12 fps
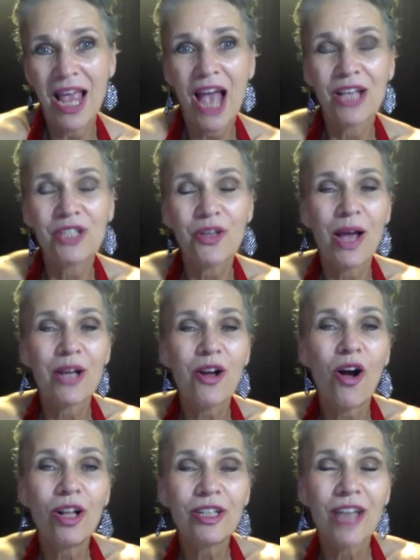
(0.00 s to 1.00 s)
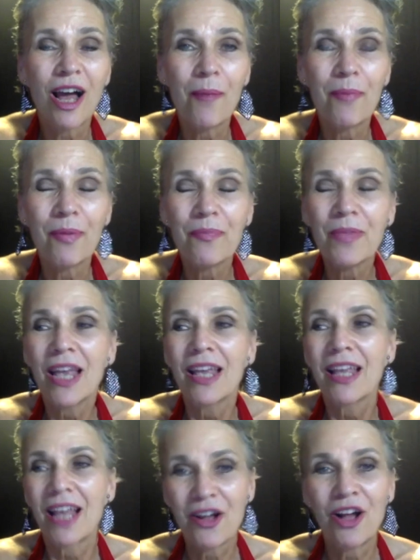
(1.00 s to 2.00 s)
And so I called
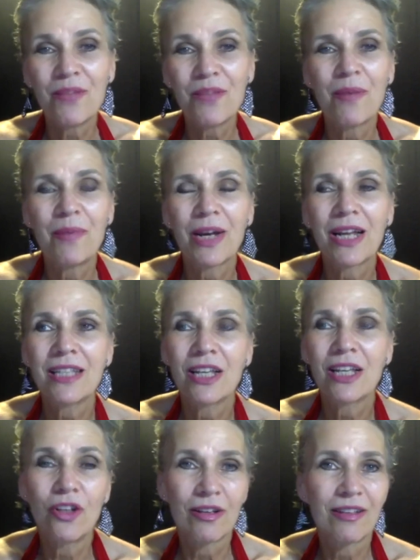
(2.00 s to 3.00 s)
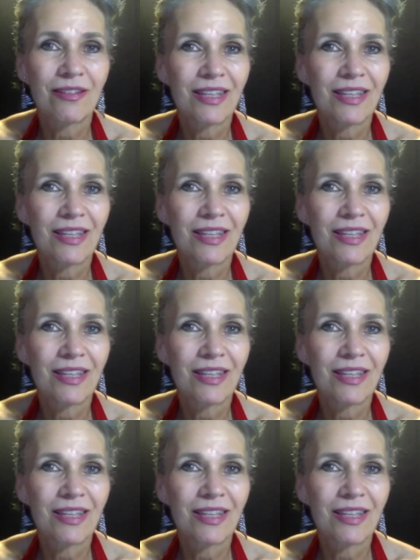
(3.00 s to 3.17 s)
them up and I said, look,